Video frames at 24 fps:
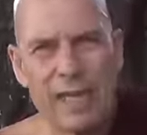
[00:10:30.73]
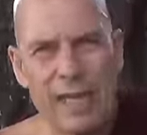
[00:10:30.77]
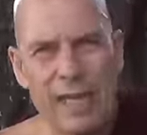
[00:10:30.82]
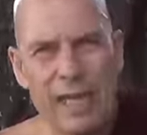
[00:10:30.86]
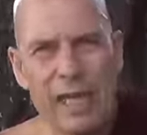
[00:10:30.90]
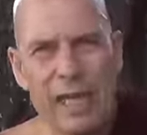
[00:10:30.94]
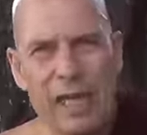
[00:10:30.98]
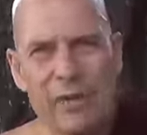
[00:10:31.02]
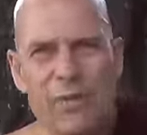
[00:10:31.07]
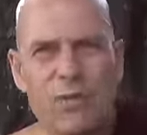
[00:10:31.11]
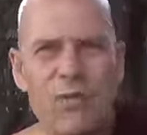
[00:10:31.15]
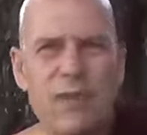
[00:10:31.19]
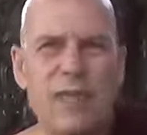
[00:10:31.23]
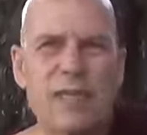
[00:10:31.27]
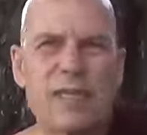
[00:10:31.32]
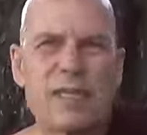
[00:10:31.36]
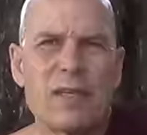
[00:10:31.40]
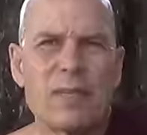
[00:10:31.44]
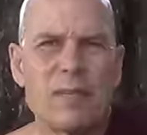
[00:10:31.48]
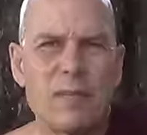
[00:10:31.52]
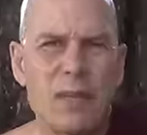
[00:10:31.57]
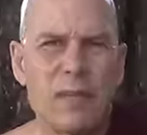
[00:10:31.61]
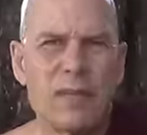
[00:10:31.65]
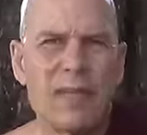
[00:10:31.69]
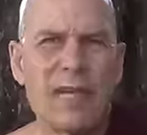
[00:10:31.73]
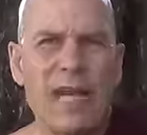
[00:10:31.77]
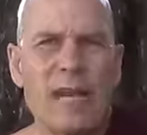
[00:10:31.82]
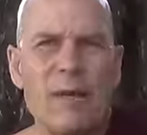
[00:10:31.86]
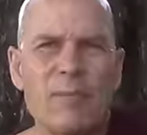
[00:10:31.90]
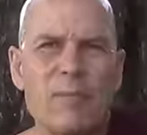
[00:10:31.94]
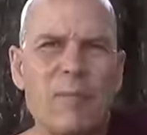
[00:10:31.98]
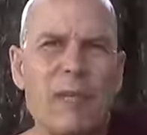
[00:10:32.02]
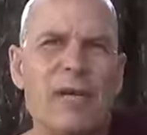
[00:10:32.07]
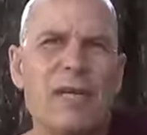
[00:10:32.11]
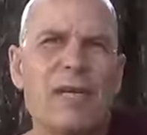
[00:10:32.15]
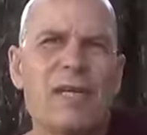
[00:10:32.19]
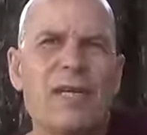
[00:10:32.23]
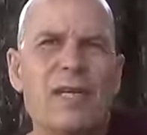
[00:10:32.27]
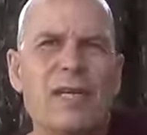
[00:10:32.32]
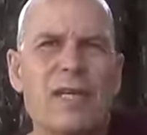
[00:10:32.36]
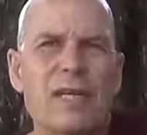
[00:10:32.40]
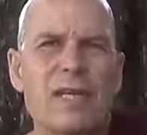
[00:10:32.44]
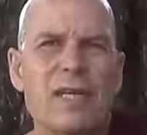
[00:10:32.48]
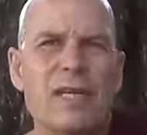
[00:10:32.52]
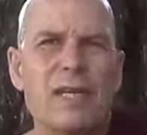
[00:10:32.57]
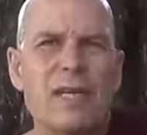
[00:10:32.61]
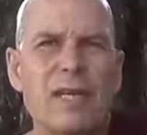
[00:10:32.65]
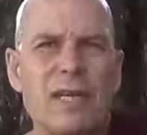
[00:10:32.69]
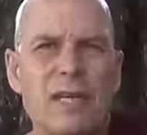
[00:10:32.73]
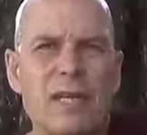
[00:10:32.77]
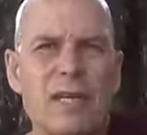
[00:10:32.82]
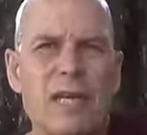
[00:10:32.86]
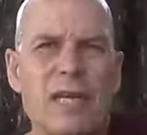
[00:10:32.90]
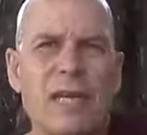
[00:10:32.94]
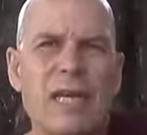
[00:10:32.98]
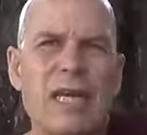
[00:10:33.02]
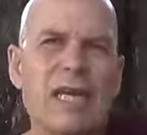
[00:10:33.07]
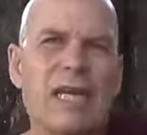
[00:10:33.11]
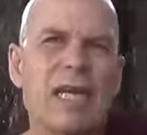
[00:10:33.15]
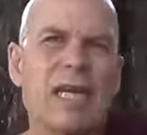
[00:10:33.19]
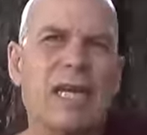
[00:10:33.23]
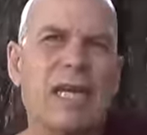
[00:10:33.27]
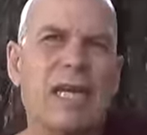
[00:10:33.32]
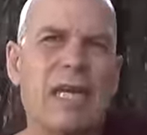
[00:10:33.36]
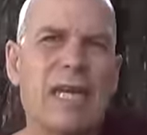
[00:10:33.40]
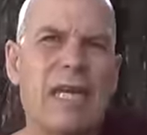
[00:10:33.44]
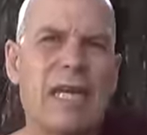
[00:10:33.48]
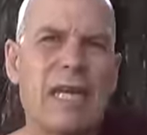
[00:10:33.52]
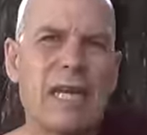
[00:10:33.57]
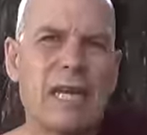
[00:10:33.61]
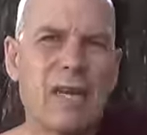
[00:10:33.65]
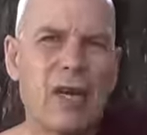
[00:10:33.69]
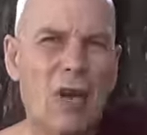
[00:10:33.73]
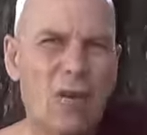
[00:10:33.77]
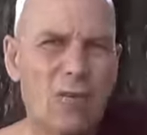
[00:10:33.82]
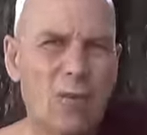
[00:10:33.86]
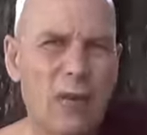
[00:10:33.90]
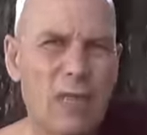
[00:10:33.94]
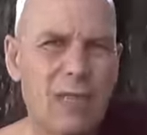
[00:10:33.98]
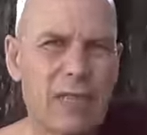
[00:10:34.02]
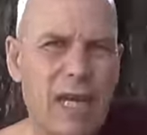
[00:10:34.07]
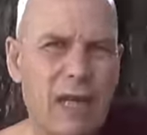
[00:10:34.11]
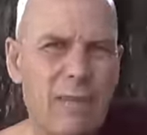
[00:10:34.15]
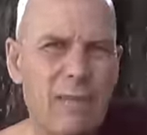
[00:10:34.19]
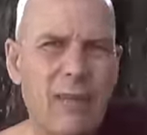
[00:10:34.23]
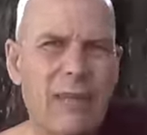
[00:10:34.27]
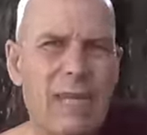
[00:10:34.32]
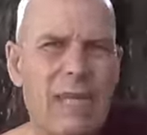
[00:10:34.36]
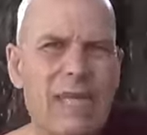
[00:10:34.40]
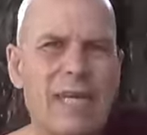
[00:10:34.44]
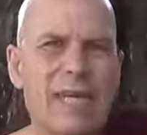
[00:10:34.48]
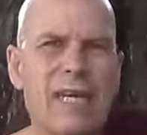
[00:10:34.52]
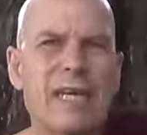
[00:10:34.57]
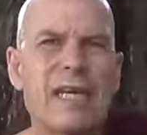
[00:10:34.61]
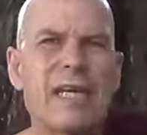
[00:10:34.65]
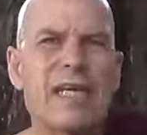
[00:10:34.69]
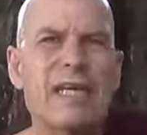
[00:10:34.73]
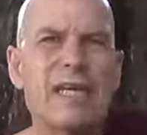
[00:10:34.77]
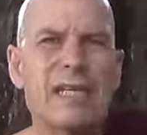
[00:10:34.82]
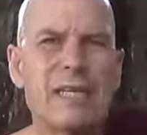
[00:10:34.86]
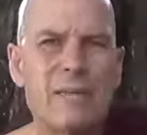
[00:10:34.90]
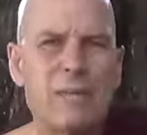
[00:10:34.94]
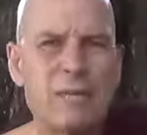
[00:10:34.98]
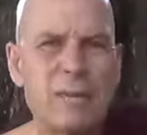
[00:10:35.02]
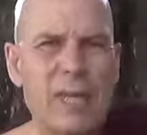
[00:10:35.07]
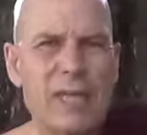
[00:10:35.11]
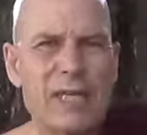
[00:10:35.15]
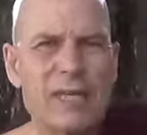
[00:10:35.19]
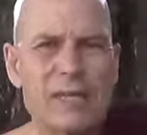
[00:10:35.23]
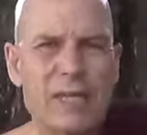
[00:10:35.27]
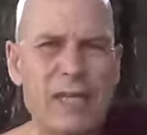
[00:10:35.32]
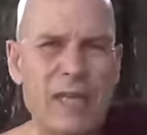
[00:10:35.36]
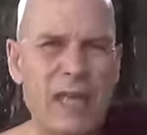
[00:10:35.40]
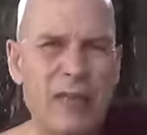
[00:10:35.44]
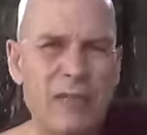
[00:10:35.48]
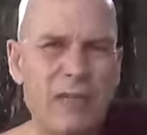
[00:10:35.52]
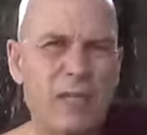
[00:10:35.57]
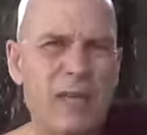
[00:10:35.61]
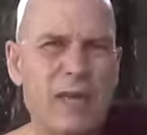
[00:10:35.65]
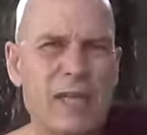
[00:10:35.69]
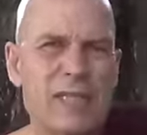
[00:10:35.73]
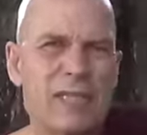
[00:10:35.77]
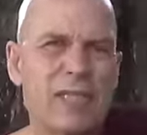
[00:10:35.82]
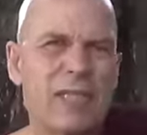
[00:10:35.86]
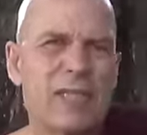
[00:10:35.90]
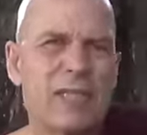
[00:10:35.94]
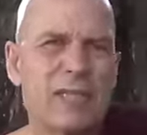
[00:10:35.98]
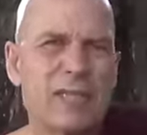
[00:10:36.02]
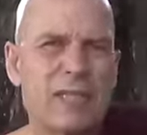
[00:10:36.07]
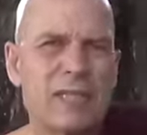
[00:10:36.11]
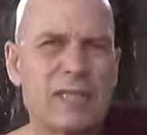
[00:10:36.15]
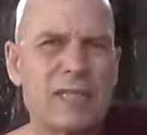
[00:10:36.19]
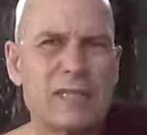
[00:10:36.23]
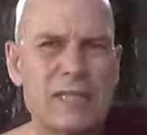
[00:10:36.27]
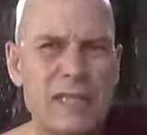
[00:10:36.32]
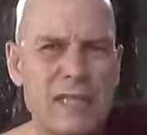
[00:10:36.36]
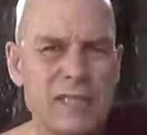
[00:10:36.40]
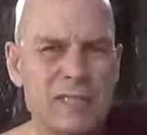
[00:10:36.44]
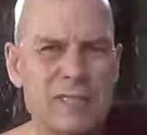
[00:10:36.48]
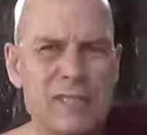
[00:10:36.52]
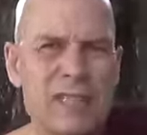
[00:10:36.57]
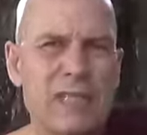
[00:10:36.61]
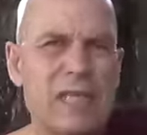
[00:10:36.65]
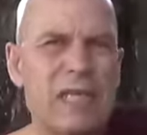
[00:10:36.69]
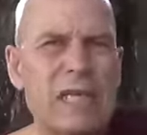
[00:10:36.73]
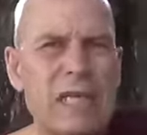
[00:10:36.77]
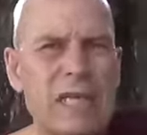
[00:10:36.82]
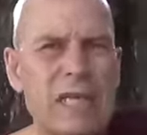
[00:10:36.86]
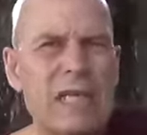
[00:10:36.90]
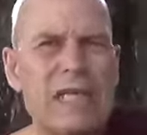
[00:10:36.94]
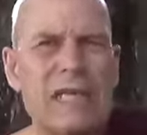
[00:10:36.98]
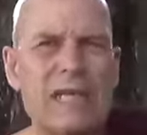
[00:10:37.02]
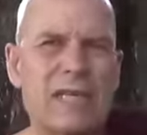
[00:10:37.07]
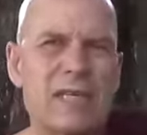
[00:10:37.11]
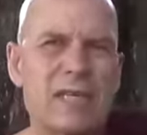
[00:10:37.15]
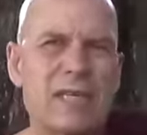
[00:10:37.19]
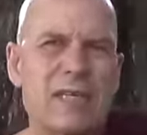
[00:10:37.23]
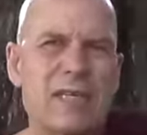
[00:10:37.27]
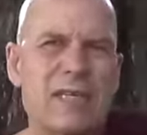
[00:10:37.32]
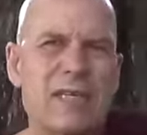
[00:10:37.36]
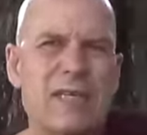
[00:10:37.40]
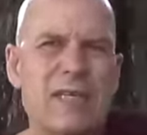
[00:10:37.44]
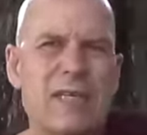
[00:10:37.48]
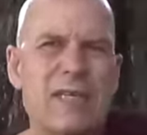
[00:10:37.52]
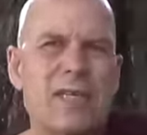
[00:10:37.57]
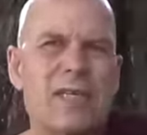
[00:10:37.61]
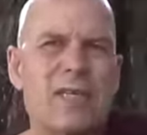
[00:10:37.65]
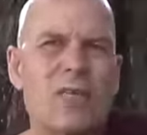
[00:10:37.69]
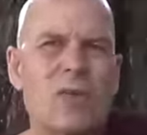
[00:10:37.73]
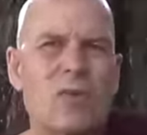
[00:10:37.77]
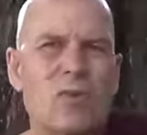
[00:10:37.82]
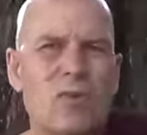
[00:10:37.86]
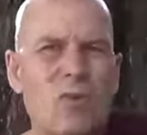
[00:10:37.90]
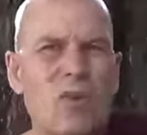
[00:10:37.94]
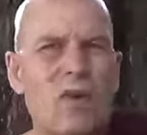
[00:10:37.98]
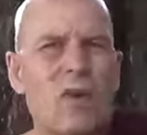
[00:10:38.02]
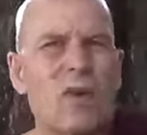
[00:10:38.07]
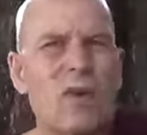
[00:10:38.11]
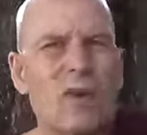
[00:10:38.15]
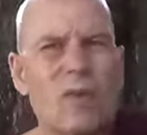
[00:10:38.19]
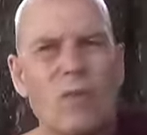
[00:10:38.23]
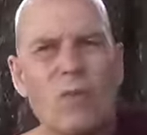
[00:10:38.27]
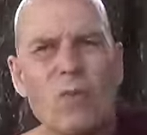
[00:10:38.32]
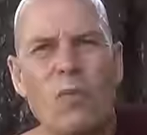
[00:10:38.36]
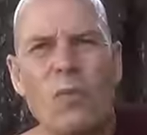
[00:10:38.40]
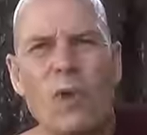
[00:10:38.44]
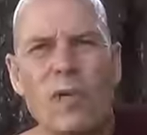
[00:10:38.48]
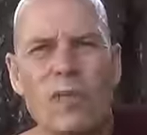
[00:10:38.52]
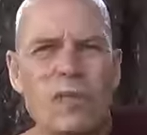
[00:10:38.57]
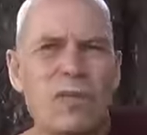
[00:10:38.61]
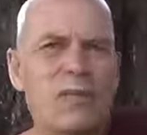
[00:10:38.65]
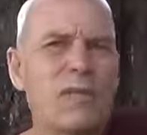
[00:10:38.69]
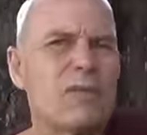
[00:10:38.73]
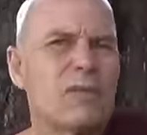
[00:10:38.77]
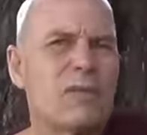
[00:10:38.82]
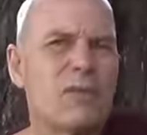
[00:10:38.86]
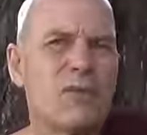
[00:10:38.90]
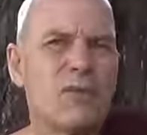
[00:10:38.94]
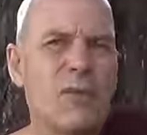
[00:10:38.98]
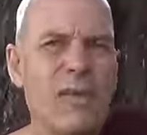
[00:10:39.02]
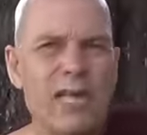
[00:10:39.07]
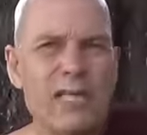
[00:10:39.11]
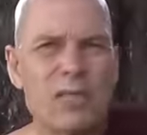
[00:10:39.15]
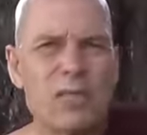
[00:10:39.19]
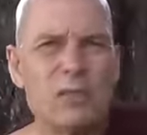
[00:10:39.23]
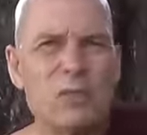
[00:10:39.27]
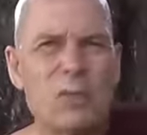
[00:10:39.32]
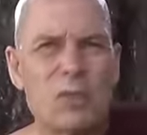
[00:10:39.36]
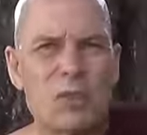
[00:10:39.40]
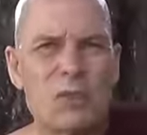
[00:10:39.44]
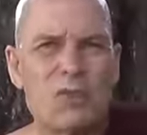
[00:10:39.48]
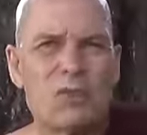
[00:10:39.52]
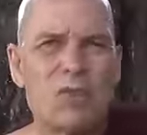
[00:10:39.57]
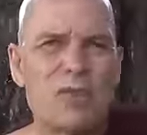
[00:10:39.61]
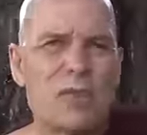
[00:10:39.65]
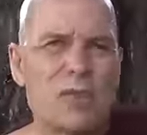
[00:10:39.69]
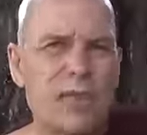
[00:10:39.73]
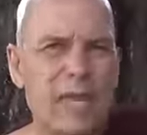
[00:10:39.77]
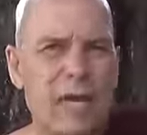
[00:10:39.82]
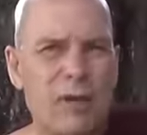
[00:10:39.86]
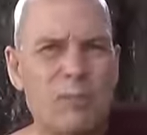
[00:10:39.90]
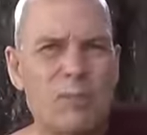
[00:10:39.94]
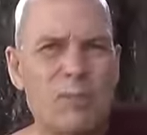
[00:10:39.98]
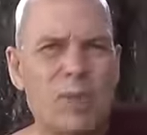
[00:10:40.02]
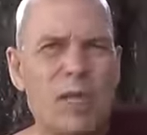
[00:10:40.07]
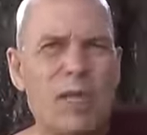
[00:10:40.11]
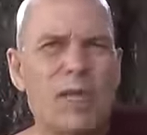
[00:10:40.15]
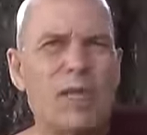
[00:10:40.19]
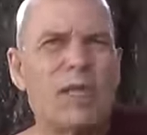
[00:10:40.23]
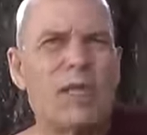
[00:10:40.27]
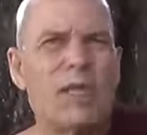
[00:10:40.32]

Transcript: effect, what kamma, uh, what kamma here makes the effect, the destiny here. What is the relation between kamma,